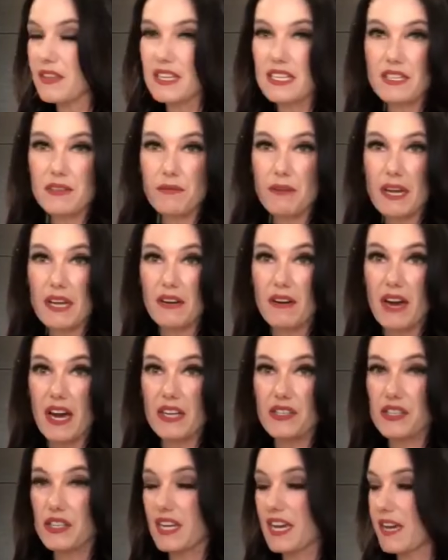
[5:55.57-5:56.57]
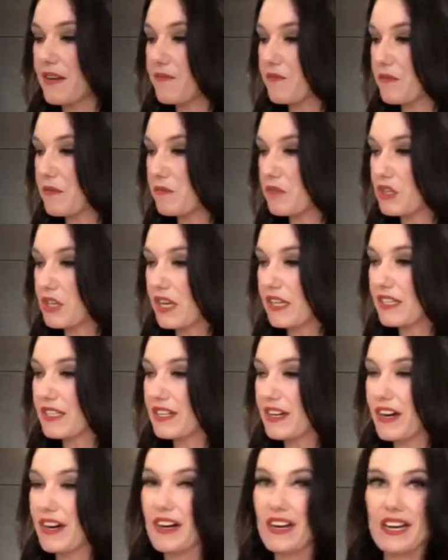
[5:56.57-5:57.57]
This oregano actually came from John's
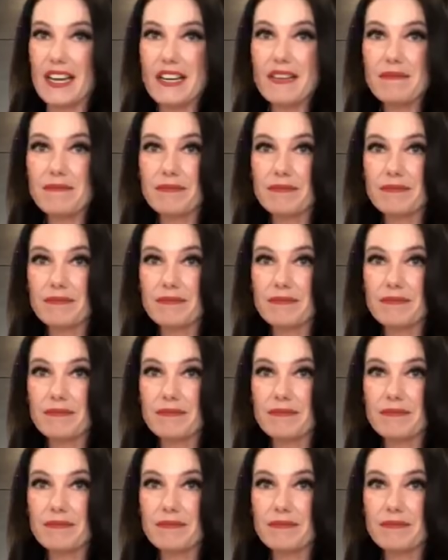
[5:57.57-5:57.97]
garden.